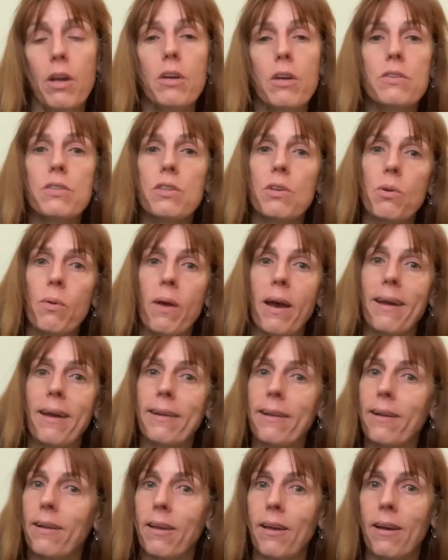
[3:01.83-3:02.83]
So you have
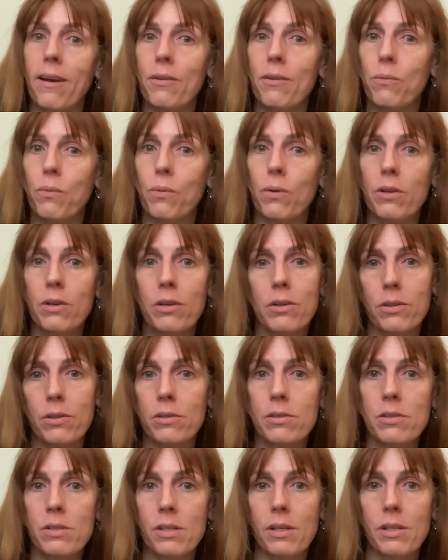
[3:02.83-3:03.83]
a lot of
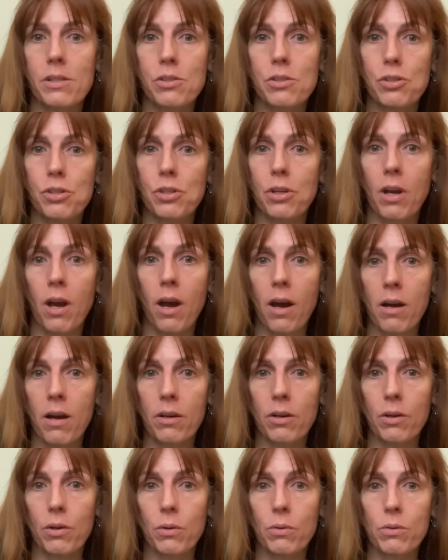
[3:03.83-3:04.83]
workers in
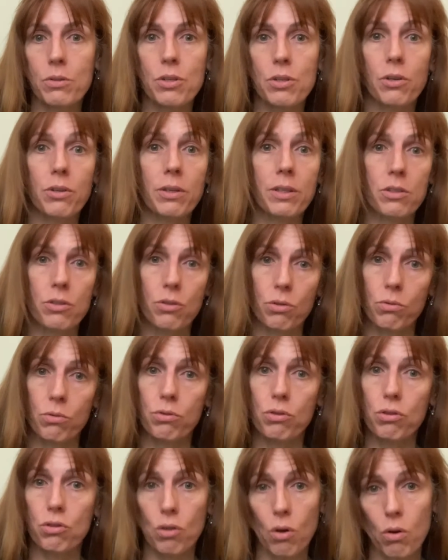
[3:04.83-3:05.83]
Chicago turn into
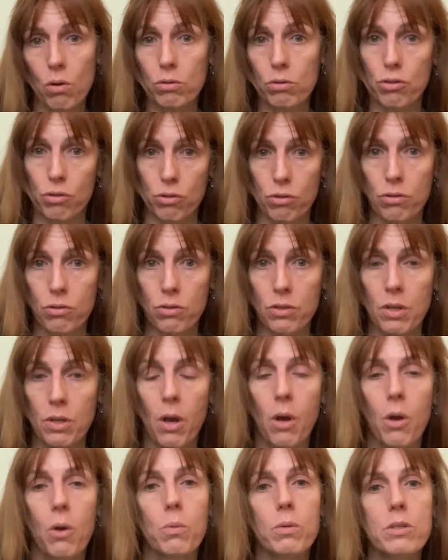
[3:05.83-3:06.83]
soldiers,
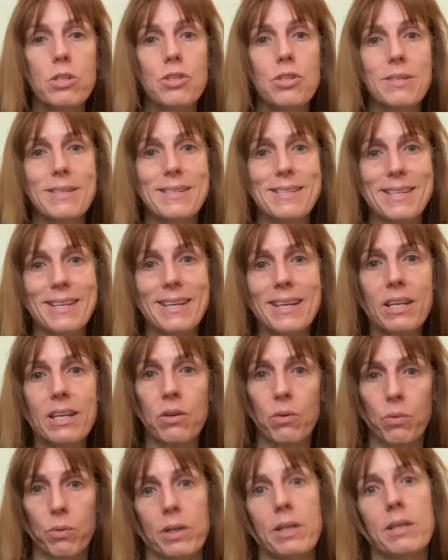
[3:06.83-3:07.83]
which
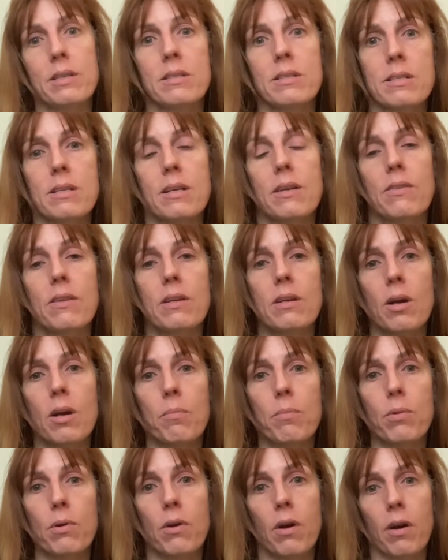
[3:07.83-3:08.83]
decreased the
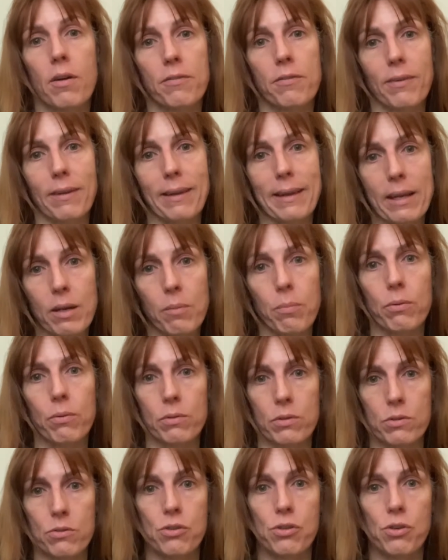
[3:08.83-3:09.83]
number of
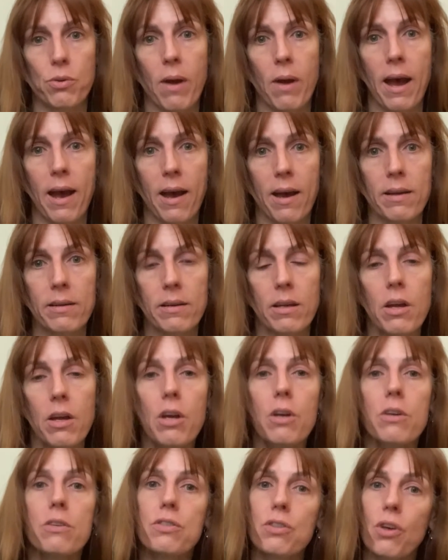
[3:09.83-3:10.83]
laborers you had.
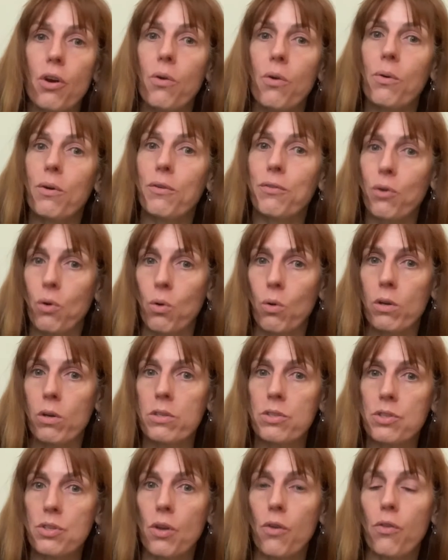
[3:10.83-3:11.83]
So, of
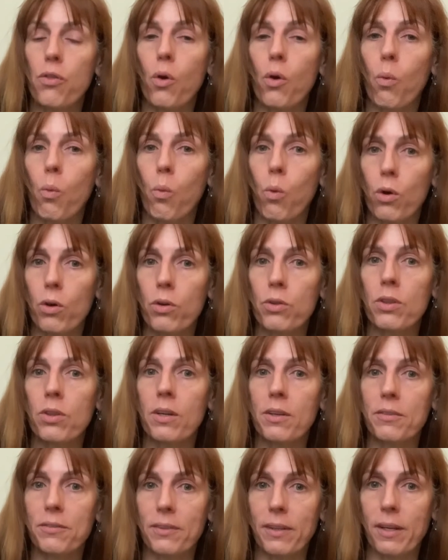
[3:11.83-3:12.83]
course, the worth
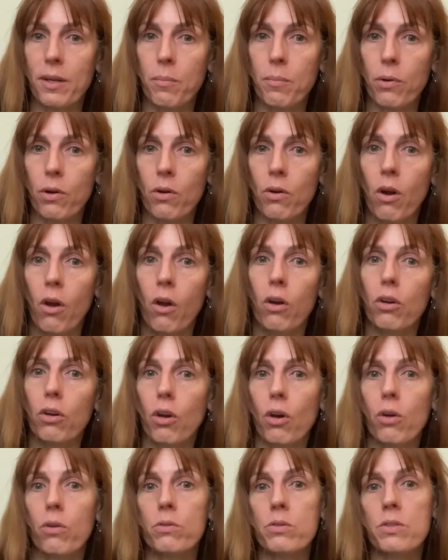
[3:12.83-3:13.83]
of labor
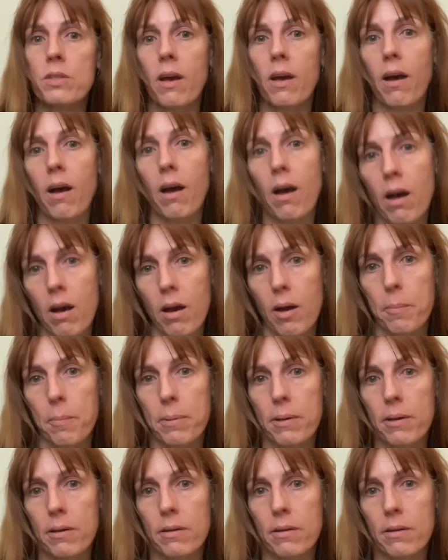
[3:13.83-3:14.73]
goes up.